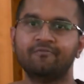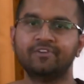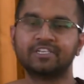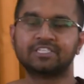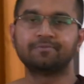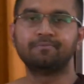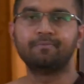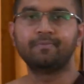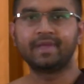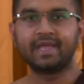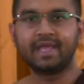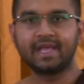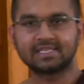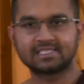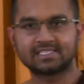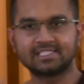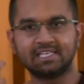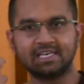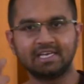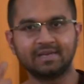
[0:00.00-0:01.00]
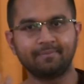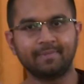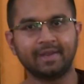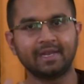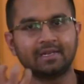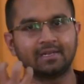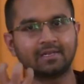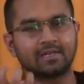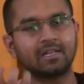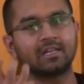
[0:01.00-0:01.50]
which makes the
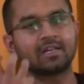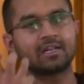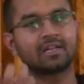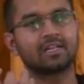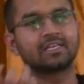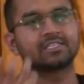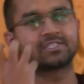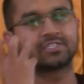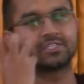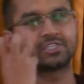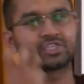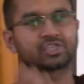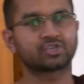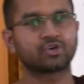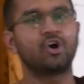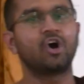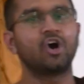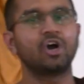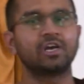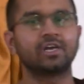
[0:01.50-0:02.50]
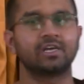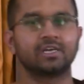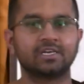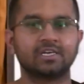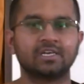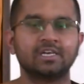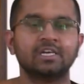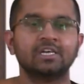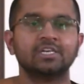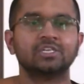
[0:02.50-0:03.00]
mental cluster
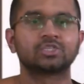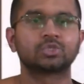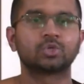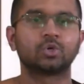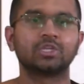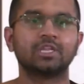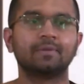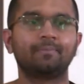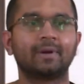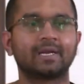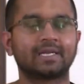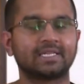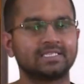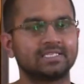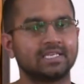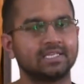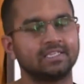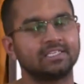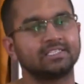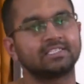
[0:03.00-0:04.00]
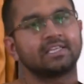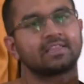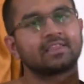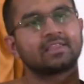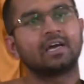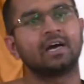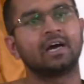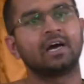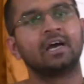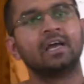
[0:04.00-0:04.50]
stronger, so the Patisandhi Chitta